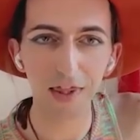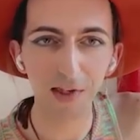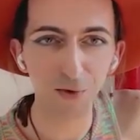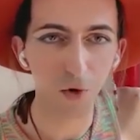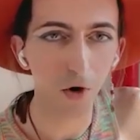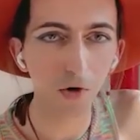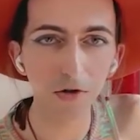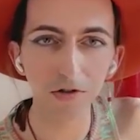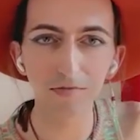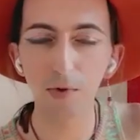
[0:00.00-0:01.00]
this
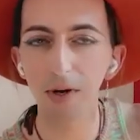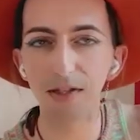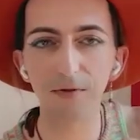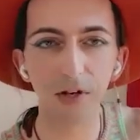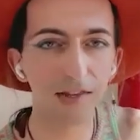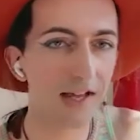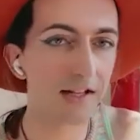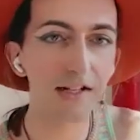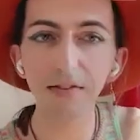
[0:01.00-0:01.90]
role, whether you've done that in